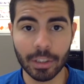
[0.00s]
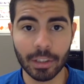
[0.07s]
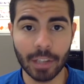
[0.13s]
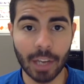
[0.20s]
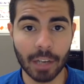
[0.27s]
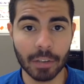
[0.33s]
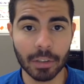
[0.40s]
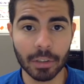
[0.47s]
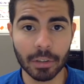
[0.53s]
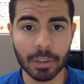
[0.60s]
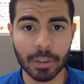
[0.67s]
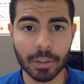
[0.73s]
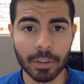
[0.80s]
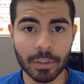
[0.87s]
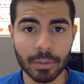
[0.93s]

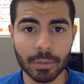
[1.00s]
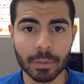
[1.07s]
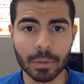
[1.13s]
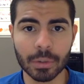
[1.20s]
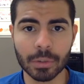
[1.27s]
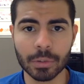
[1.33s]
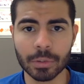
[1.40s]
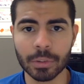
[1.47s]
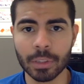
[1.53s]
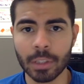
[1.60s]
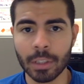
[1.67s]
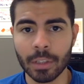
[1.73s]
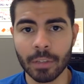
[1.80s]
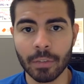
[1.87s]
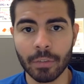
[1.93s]
downloading the tools,
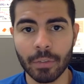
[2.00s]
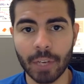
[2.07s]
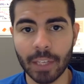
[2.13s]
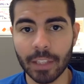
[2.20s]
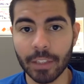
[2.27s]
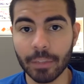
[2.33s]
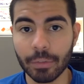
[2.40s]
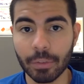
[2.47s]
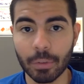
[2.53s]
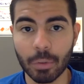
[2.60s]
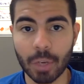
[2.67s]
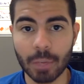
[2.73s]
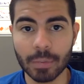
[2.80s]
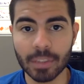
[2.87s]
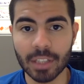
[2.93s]
finding free
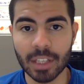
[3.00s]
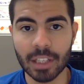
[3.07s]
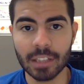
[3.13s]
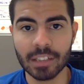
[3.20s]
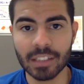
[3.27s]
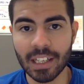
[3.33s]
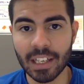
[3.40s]
websites,